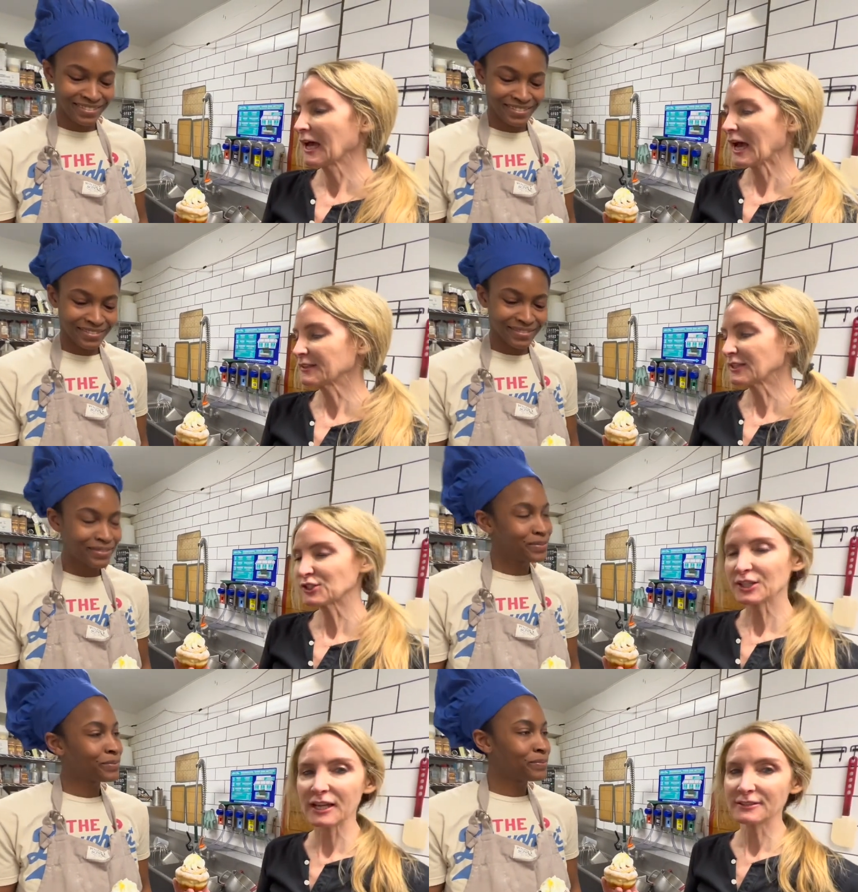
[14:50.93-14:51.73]
Speaker 1: I think
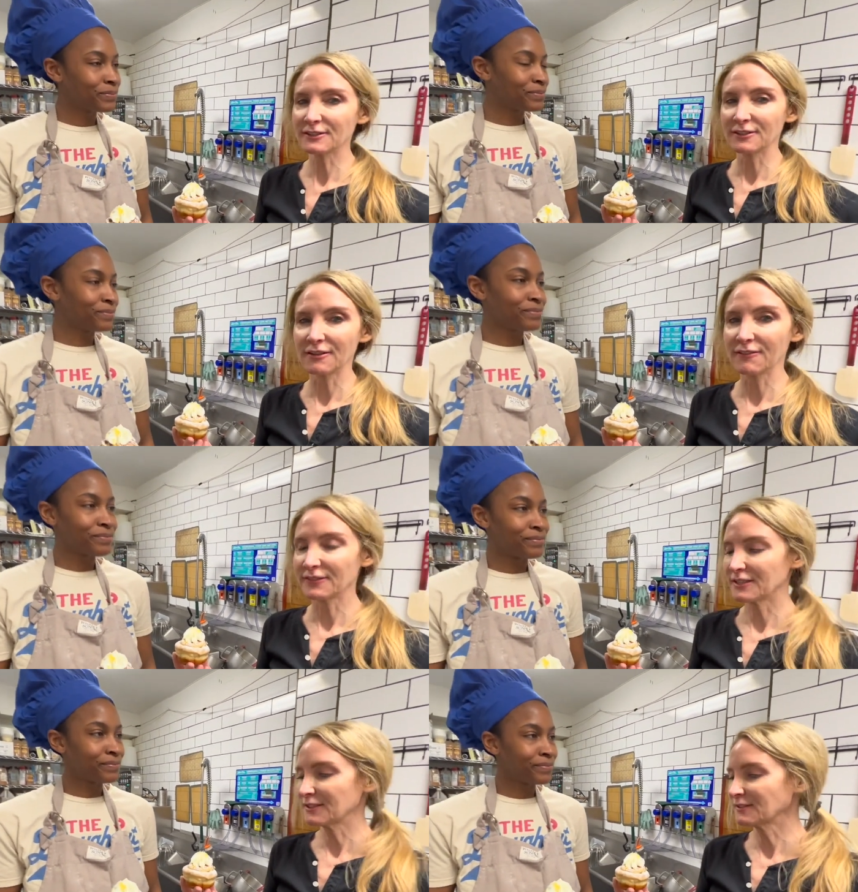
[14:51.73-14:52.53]
Janae is going to love
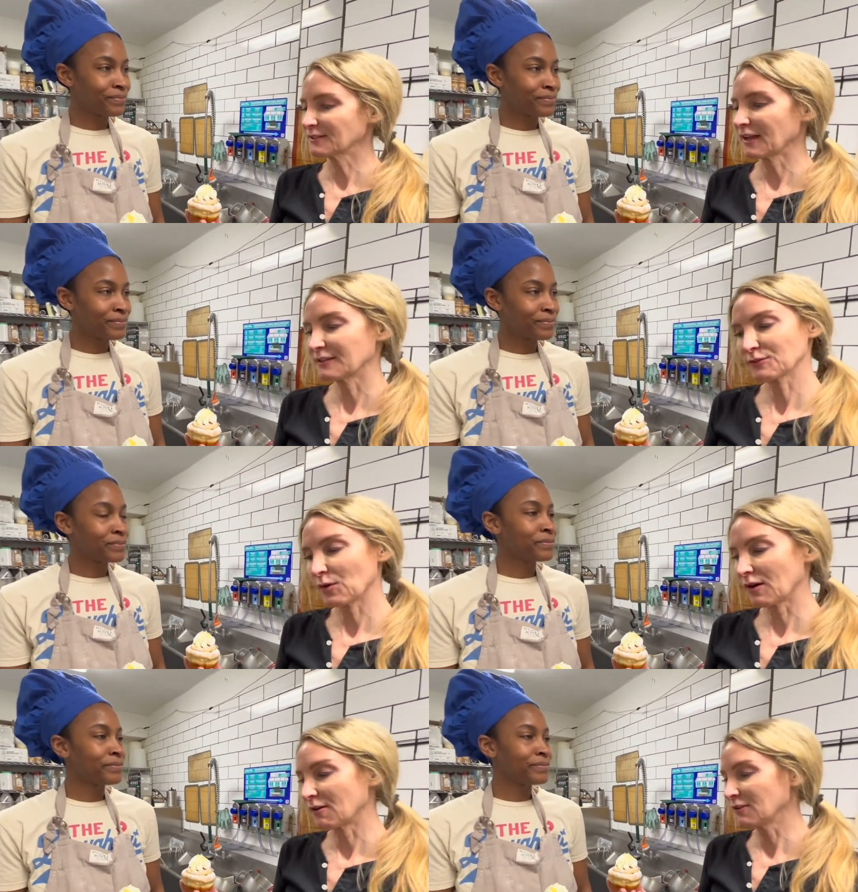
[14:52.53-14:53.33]
these as
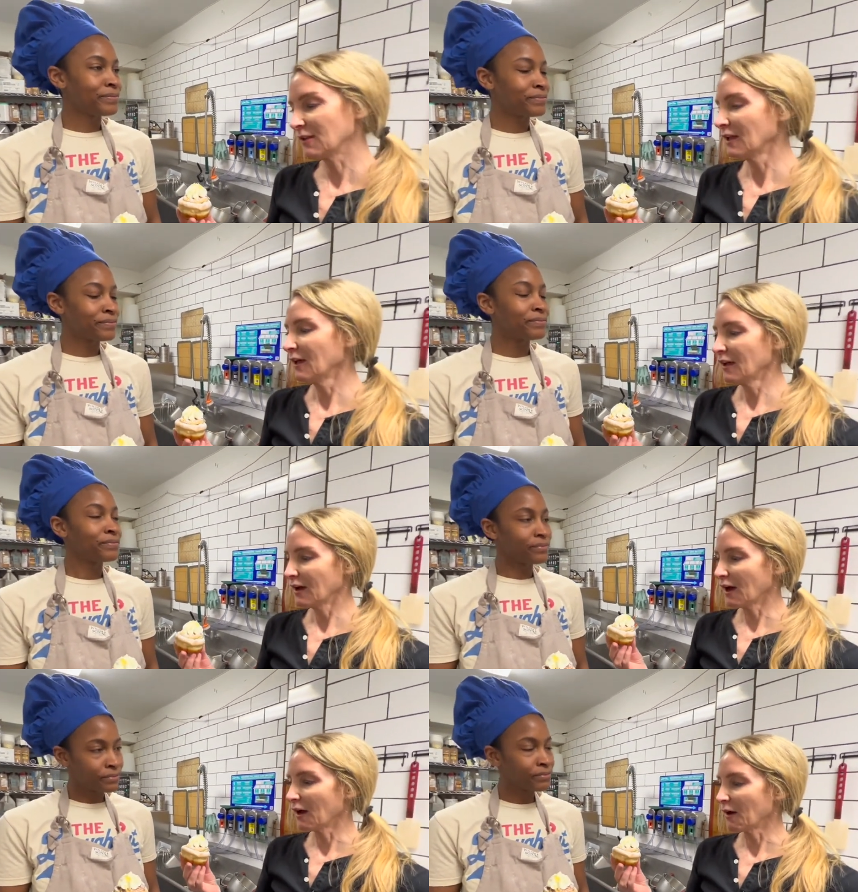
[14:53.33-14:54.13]
well.
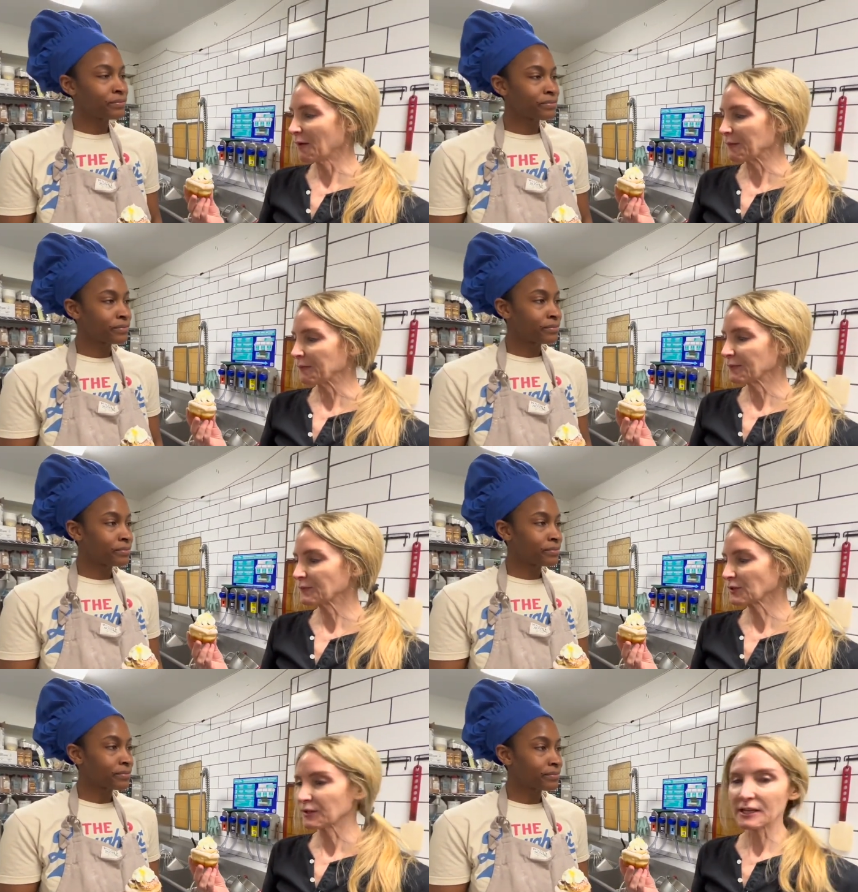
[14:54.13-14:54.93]
Um,
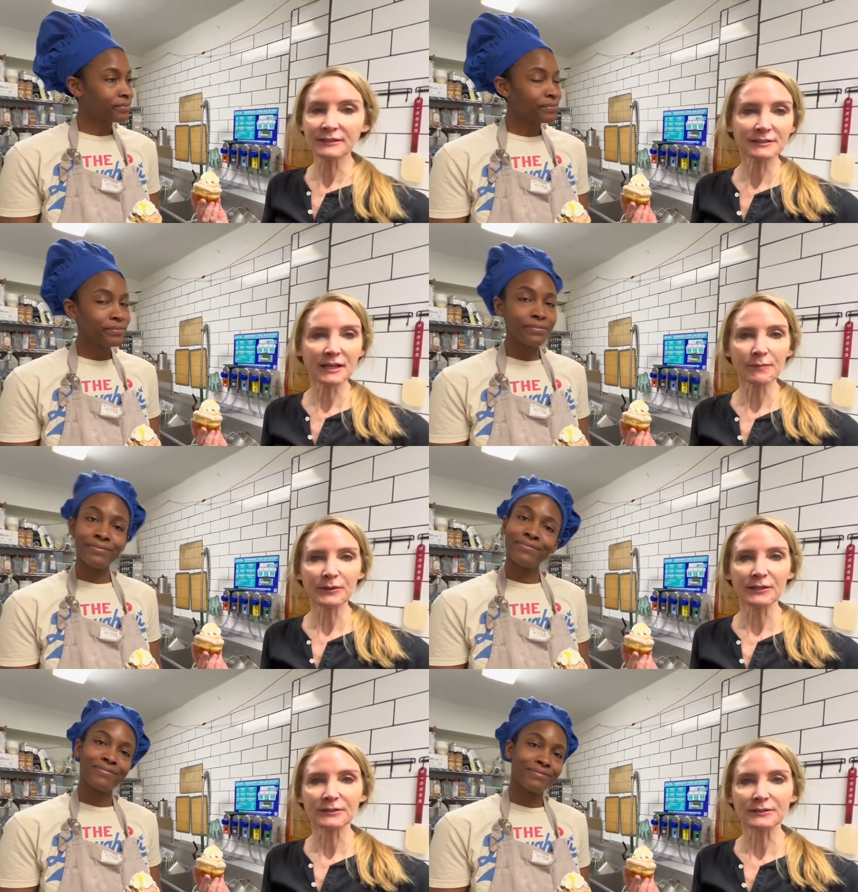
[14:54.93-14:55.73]
so the next step
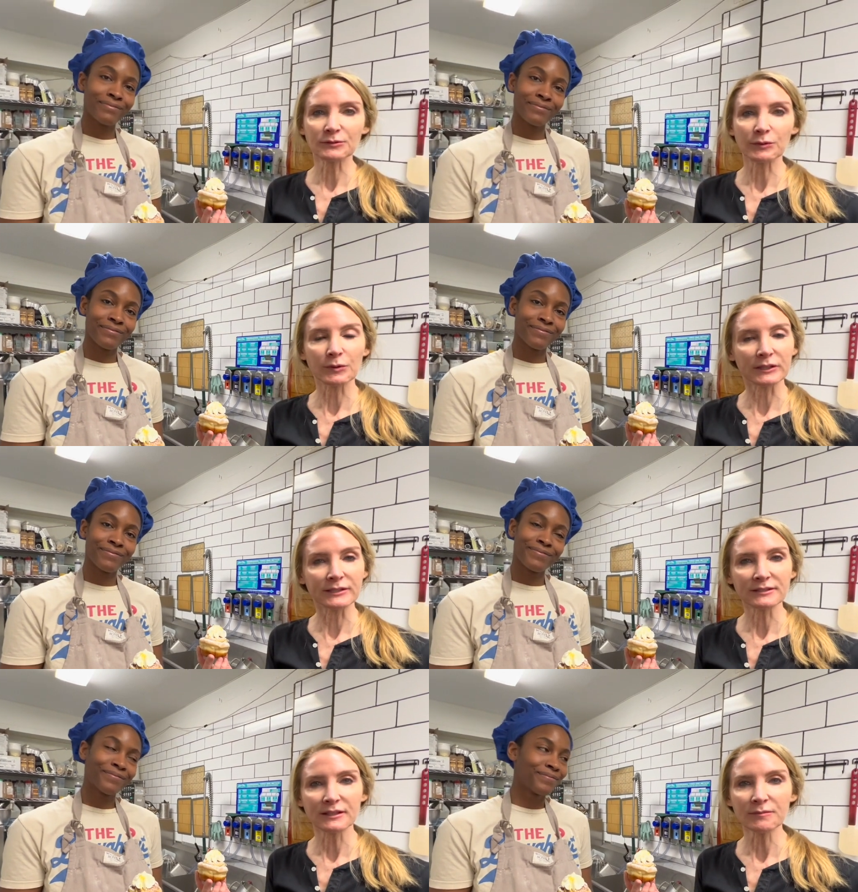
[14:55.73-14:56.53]
is we
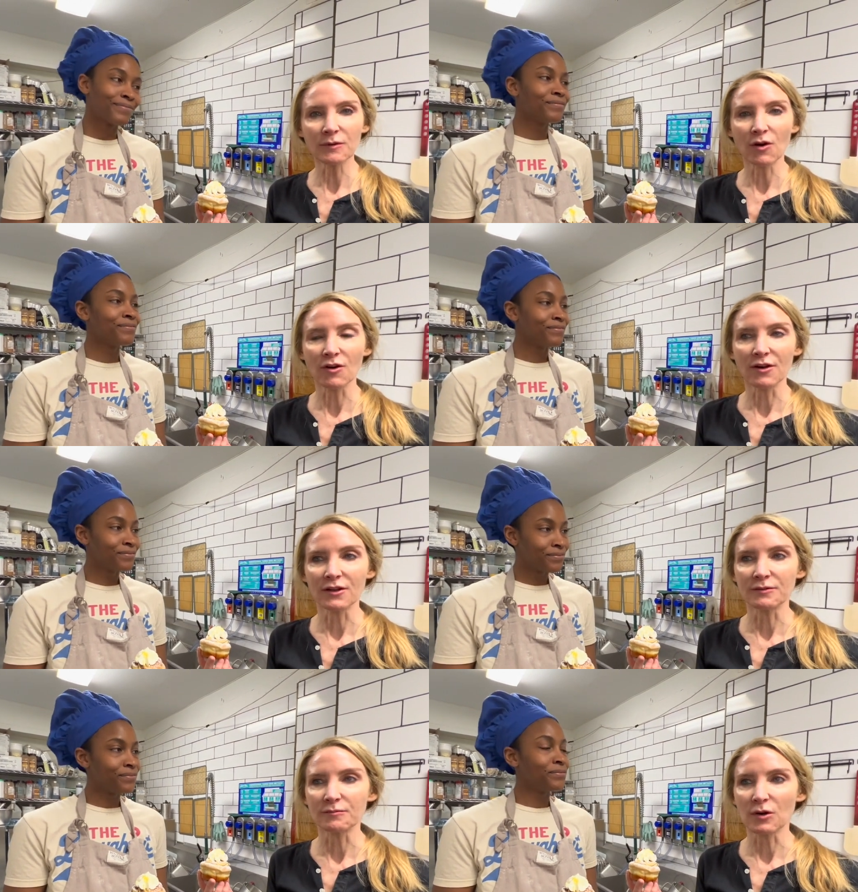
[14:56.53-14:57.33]
release them on
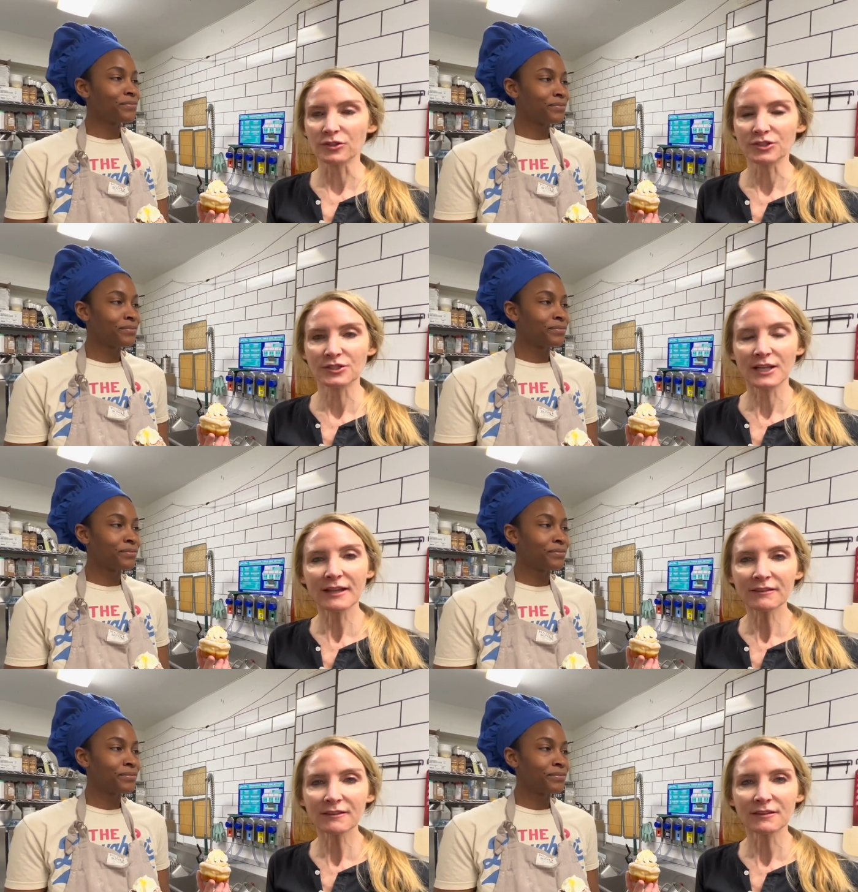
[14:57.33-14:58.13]
March
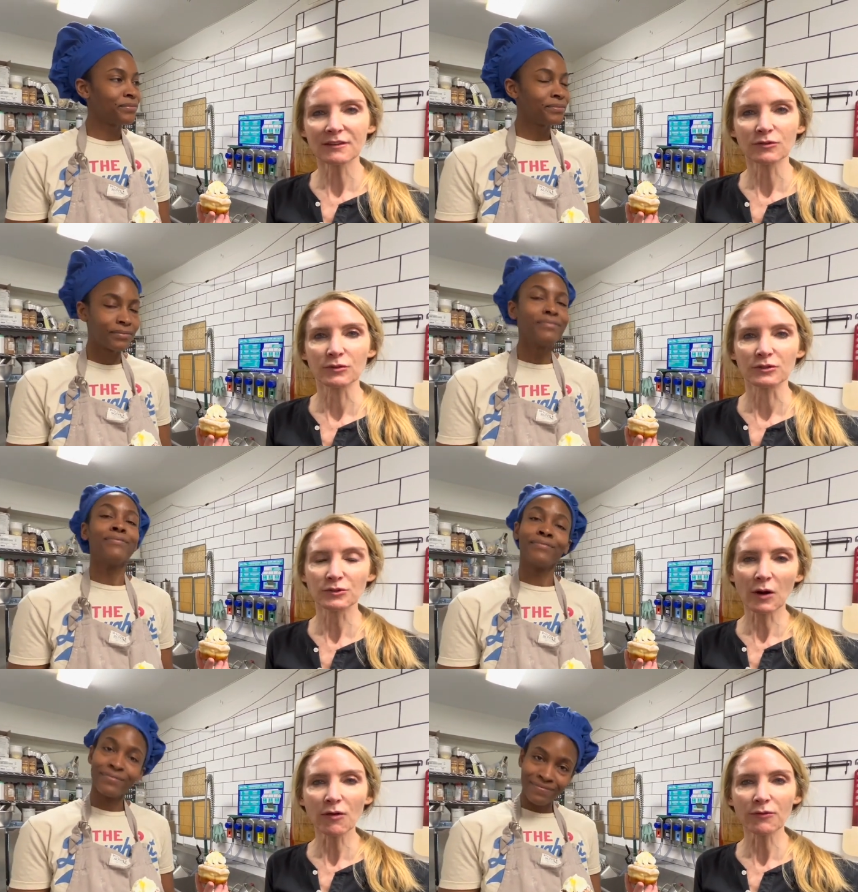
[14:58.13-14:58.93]
10th through the
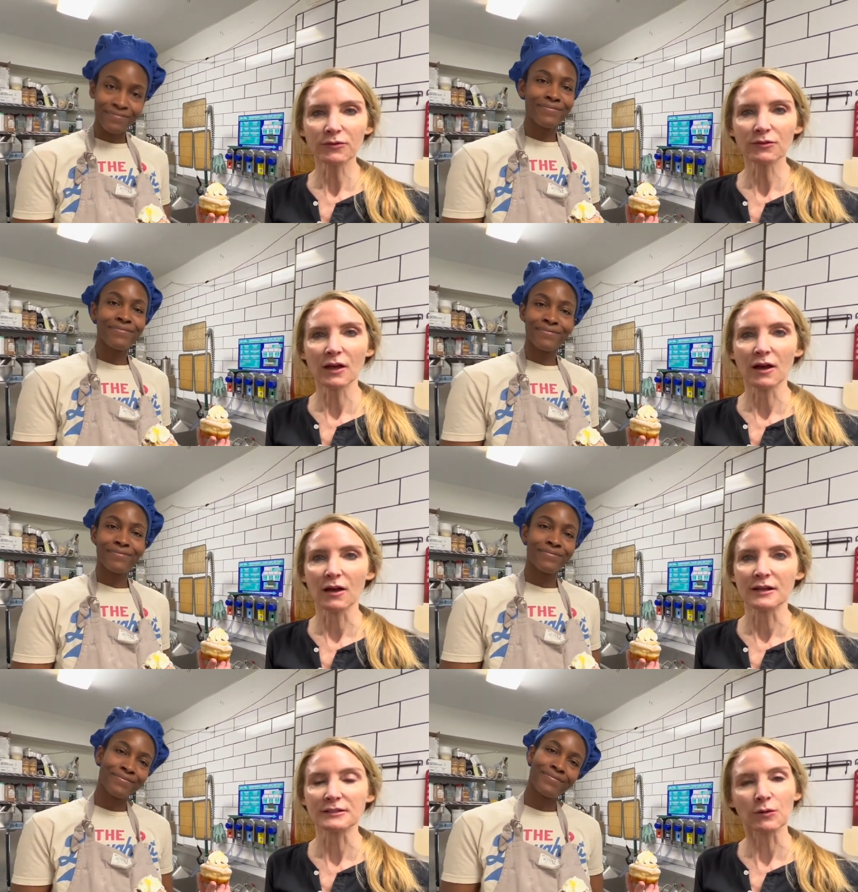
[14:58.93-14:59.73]
12th
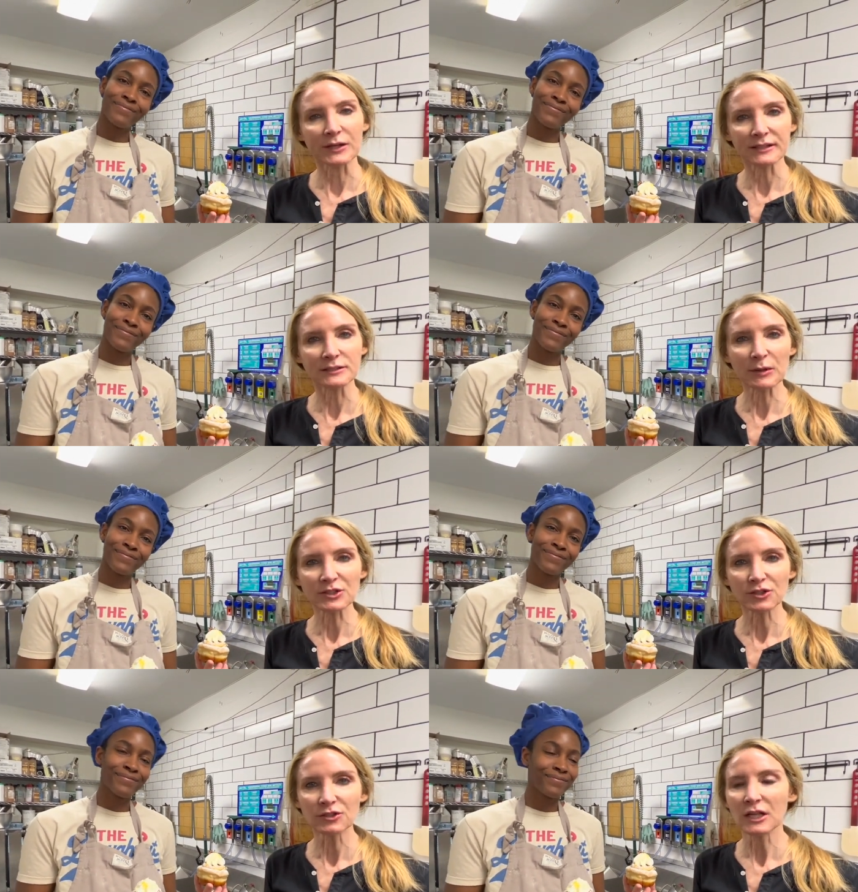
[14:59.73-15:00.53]
uh, as our weekend
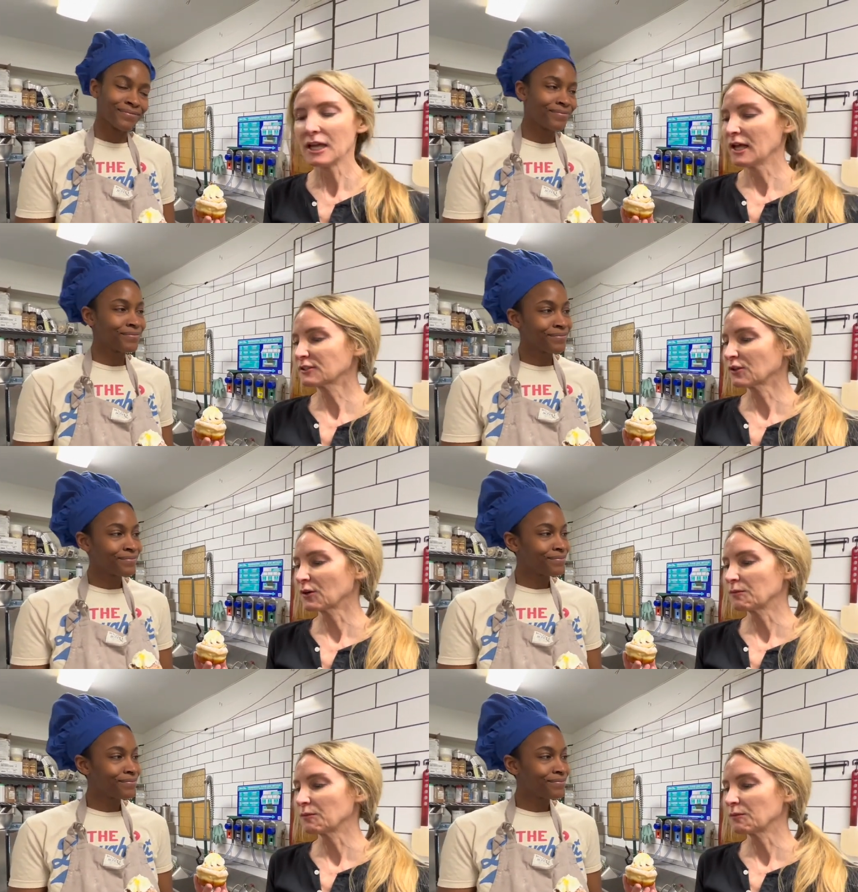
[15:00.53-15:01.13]
special. So